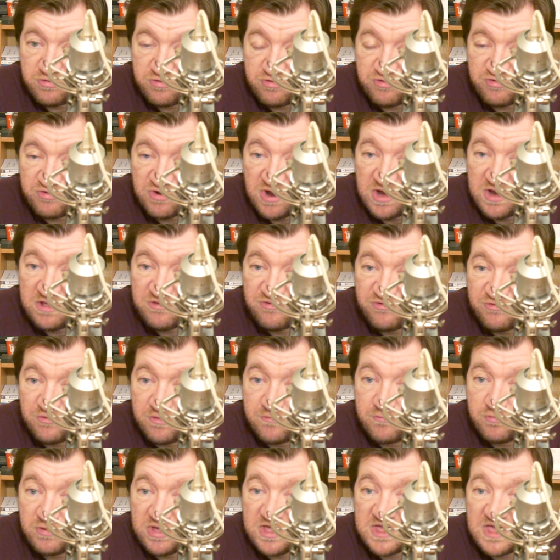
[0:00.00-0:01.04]
trying to sort
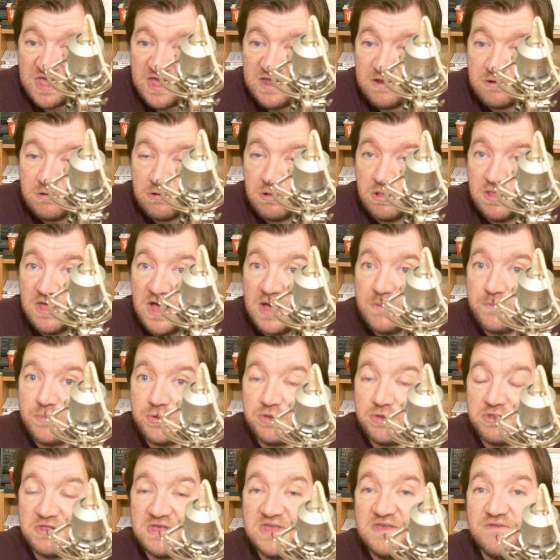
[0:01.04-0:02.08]
of rekindle that
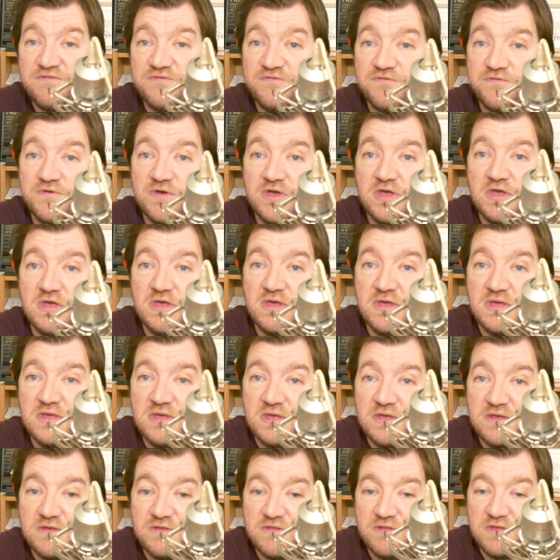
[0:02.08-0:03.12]
belief,
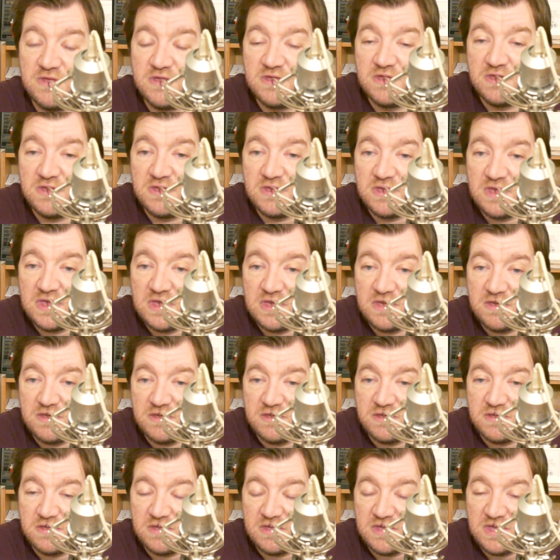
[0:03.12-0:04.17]
that
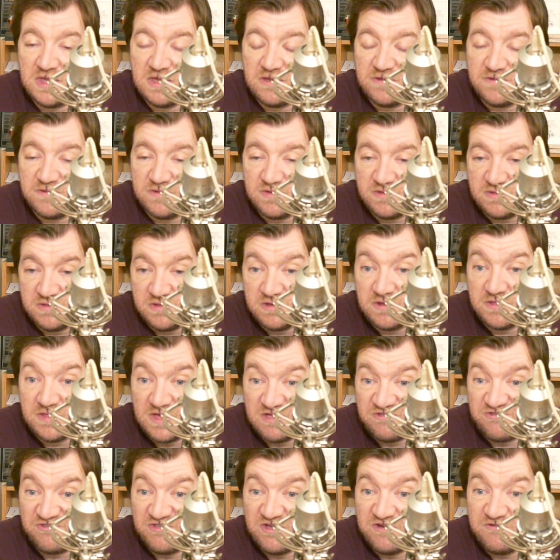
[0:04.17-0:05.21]

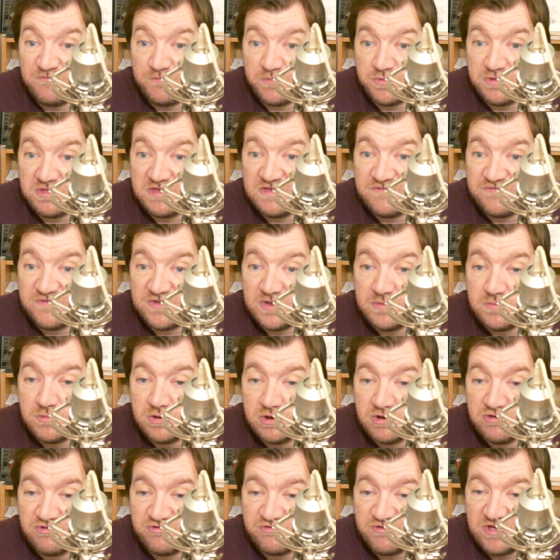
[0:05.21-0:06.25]
self-belief in
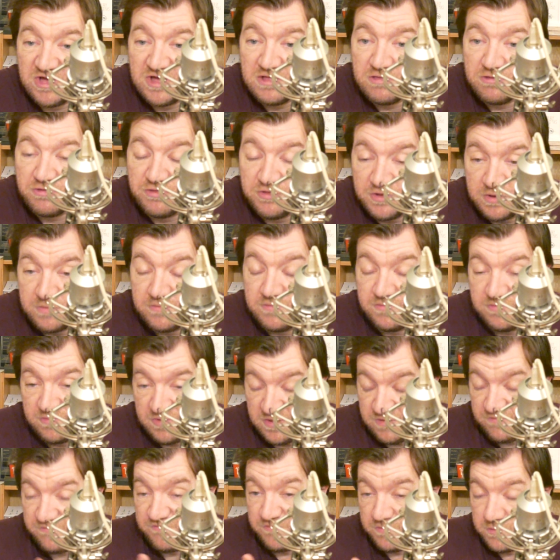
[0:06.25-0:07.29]
Martial,
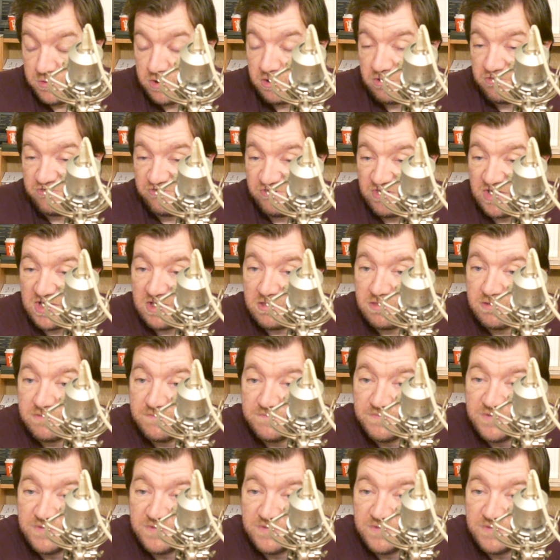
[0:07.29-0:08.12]
for Martial.